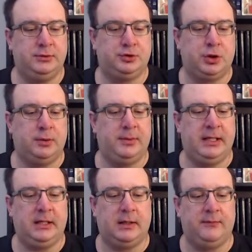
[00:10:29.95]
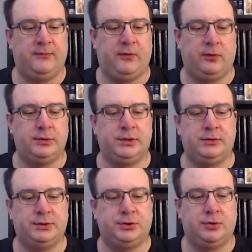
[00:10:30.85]
Germany, come fold
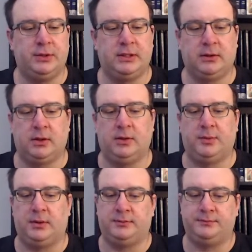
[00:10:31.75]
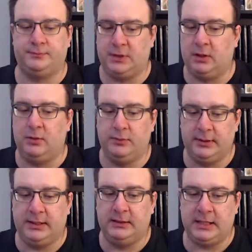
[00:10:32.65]
yours, join the global. No,
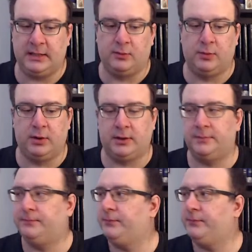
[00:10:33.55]
didn't work.